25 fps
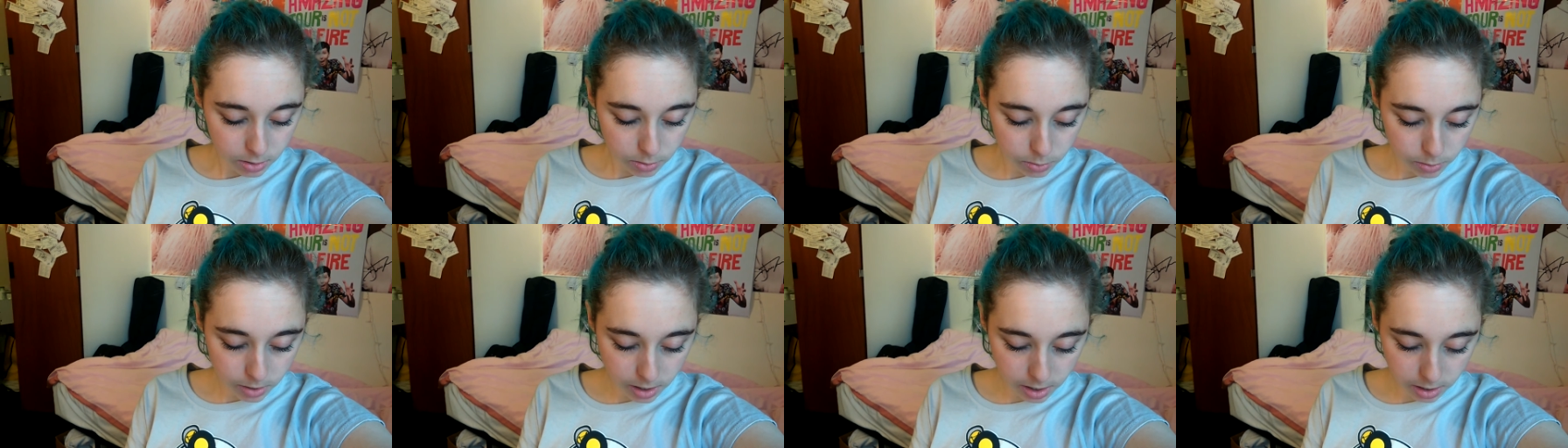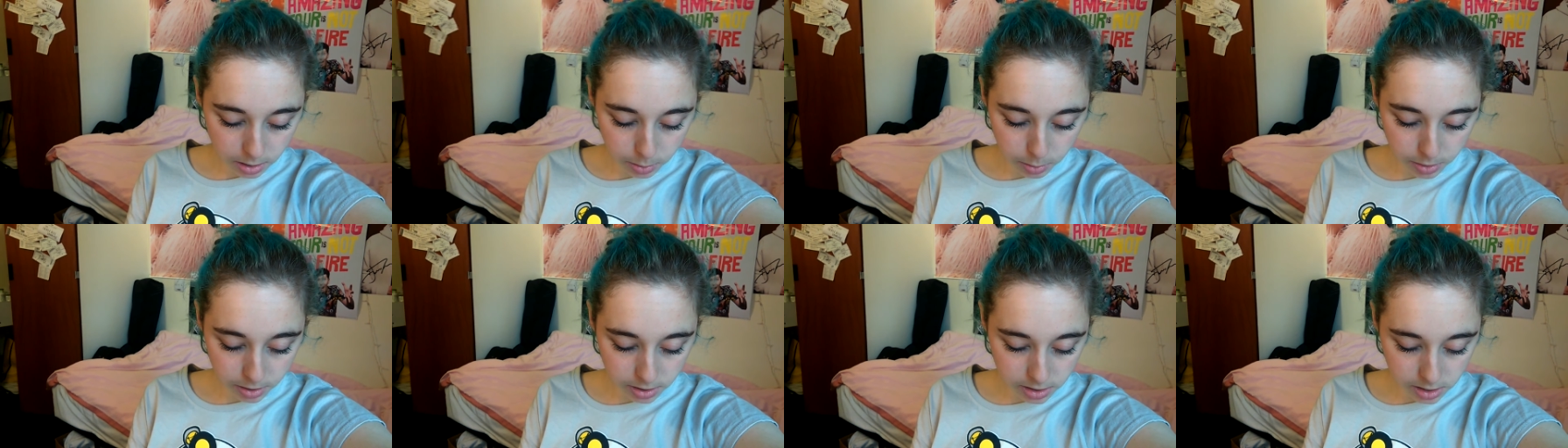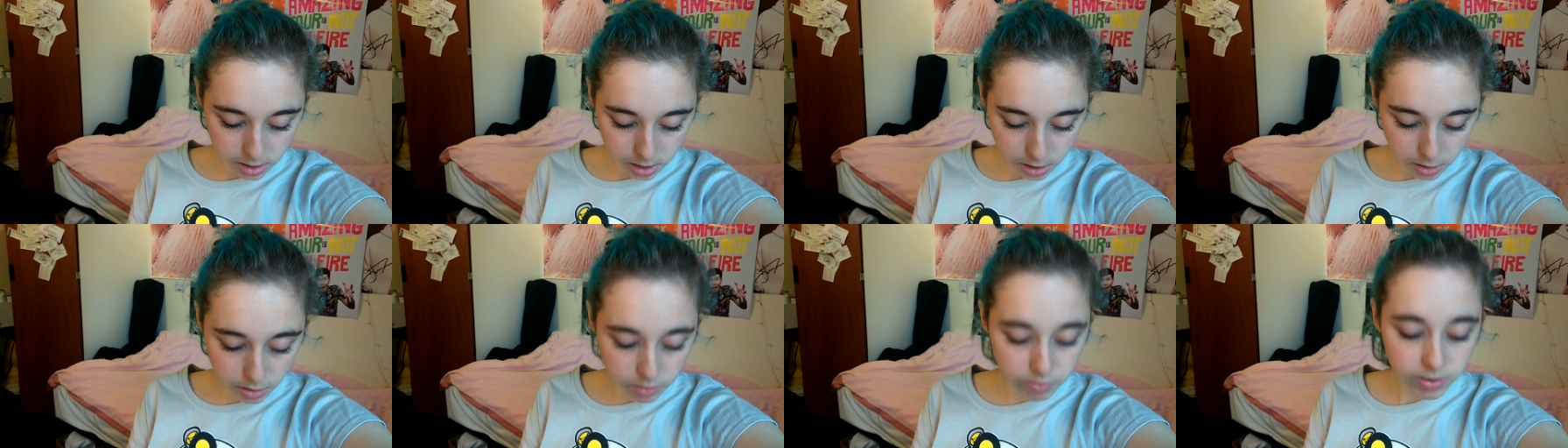
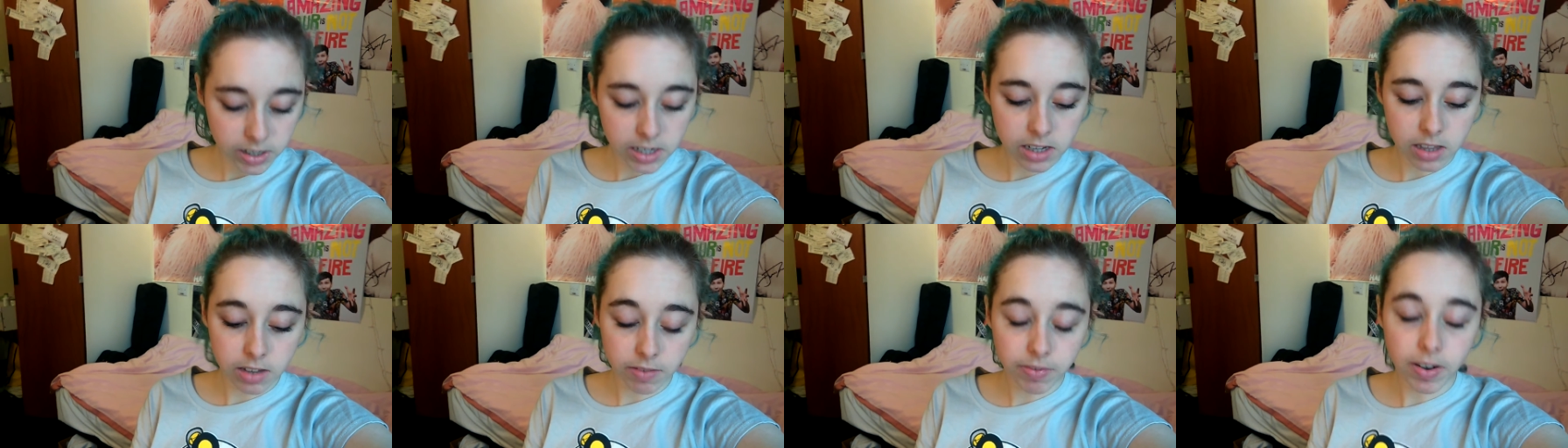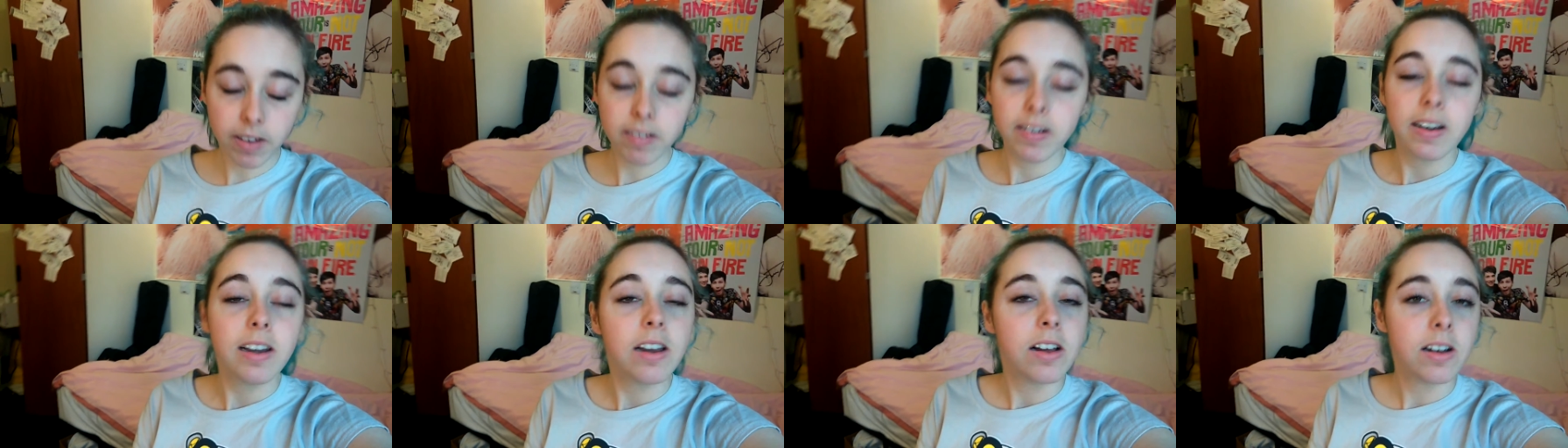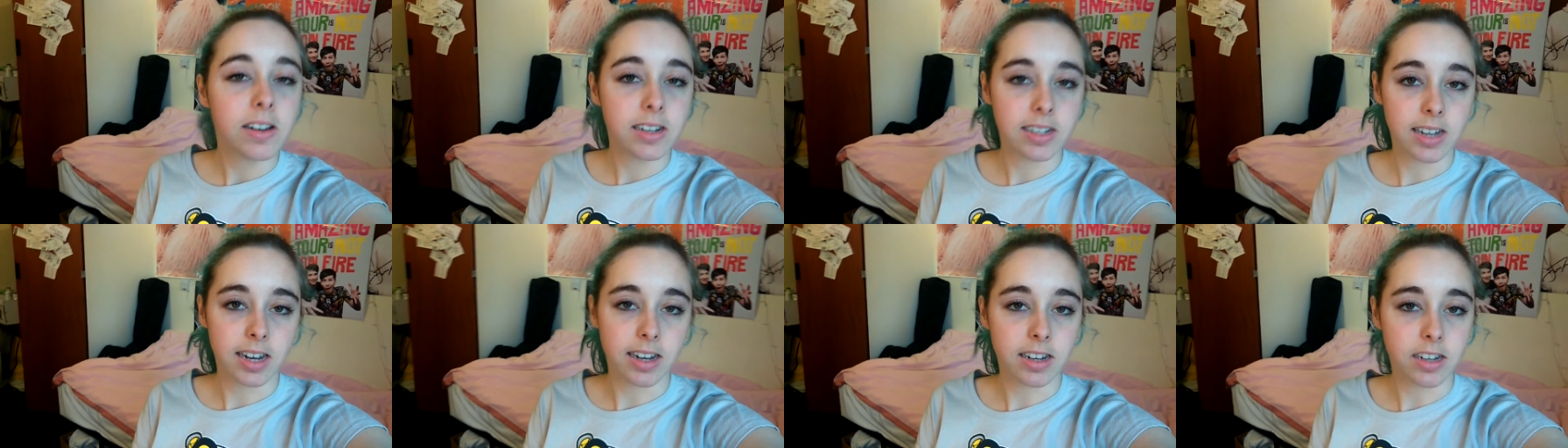read the very
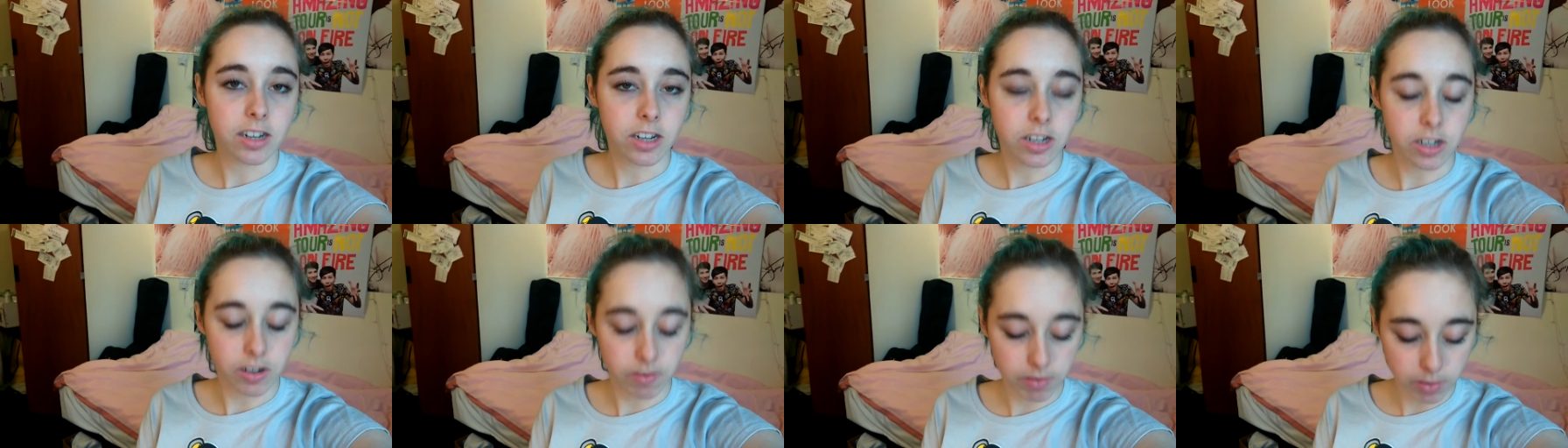last sentence